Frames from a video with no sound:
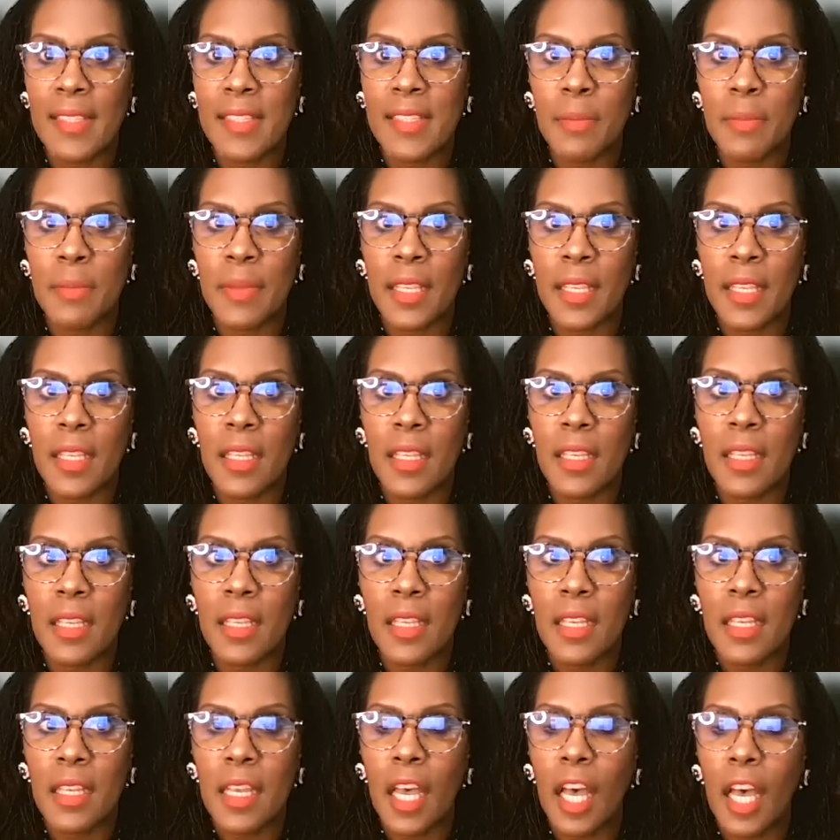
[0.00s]
to be
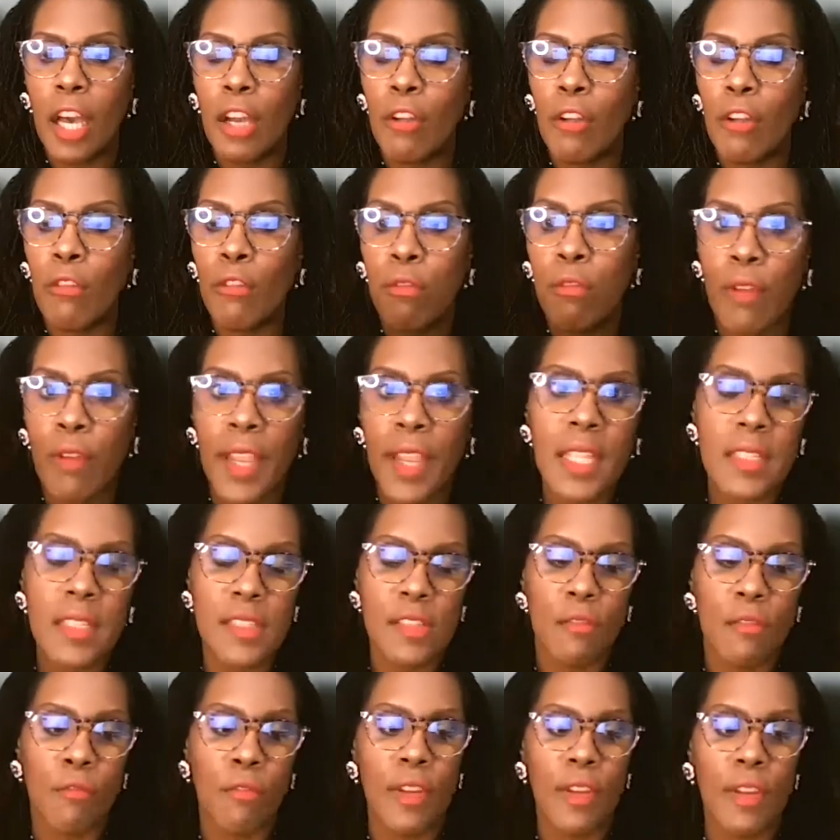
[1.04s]
a
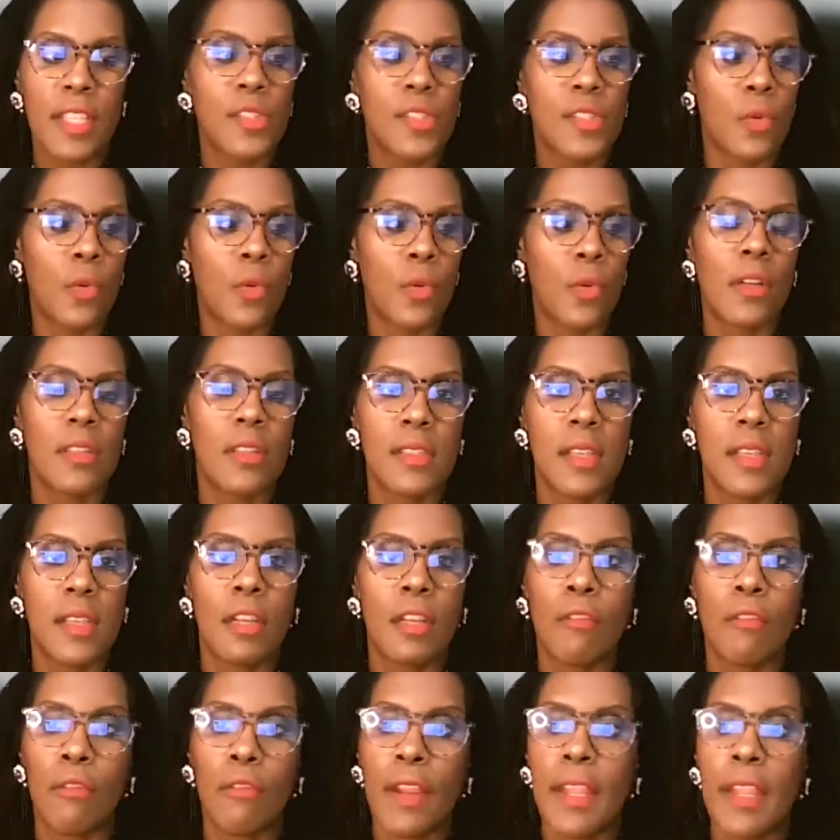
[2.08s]
great resource, a
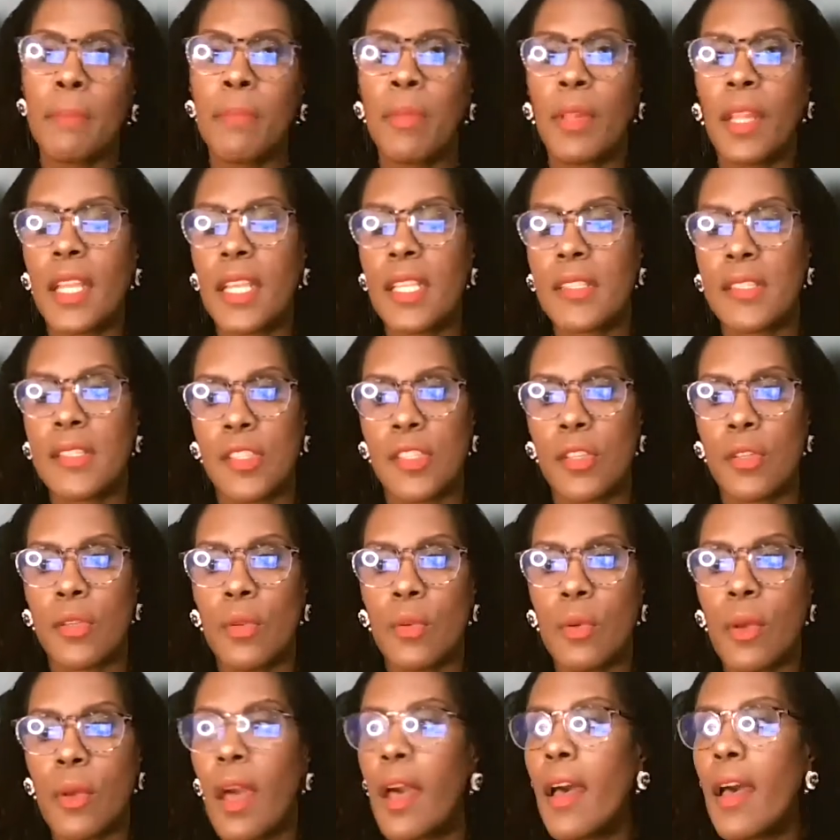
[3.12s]
great place
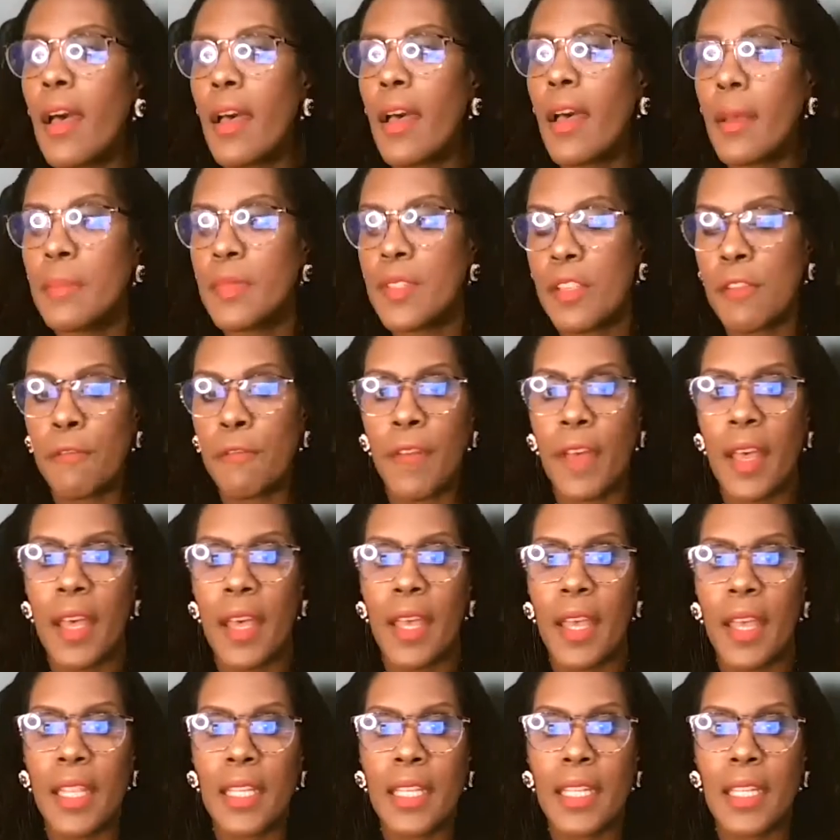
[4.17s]
to come to
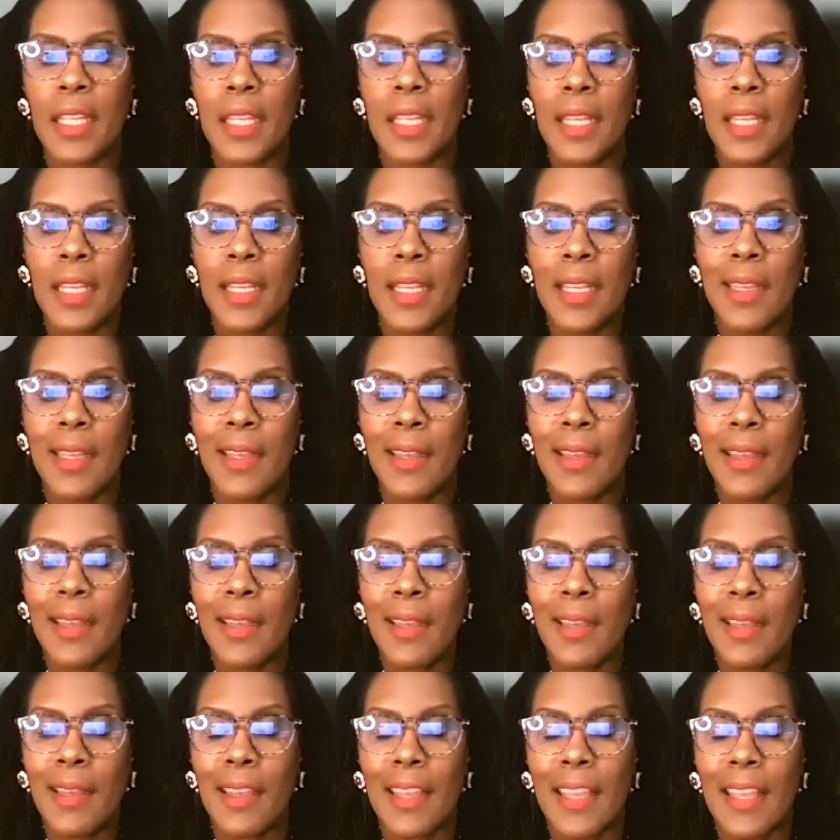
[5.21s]
find
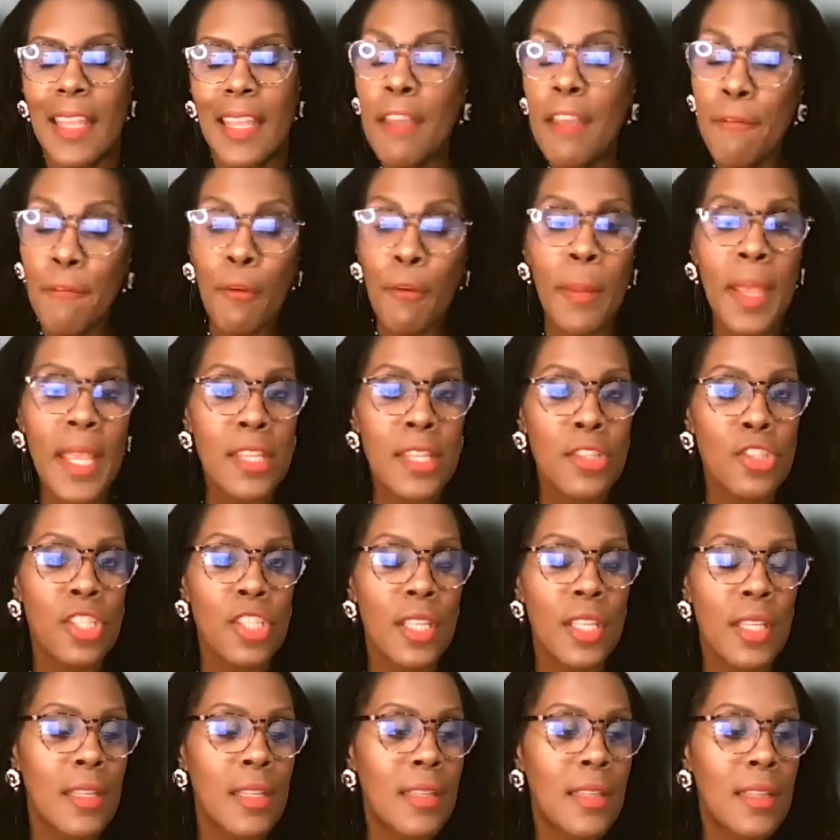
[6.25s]

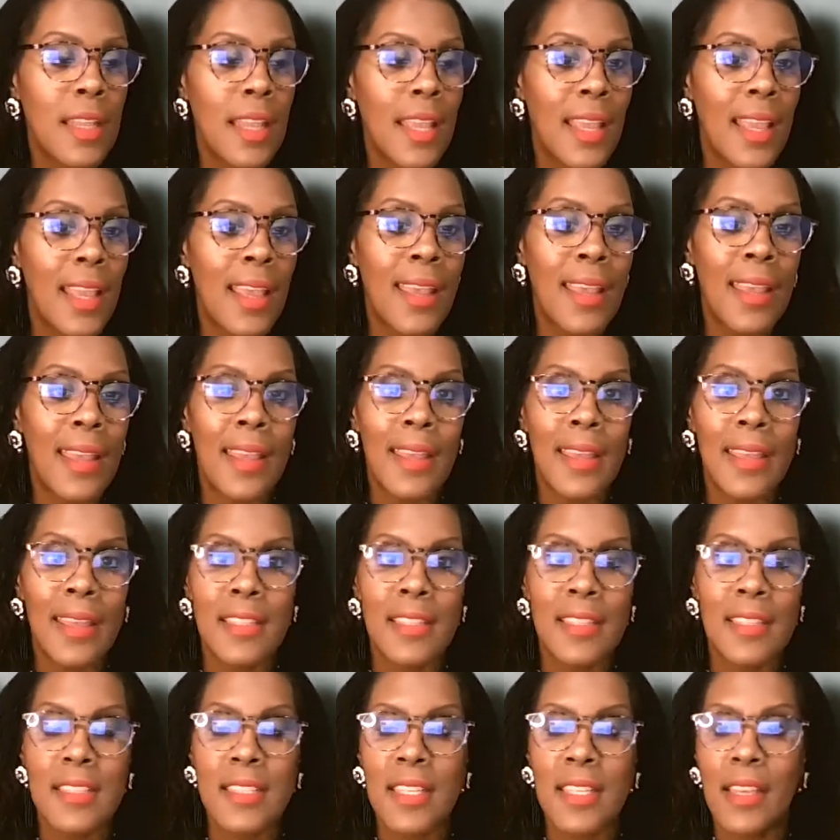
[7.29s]
information and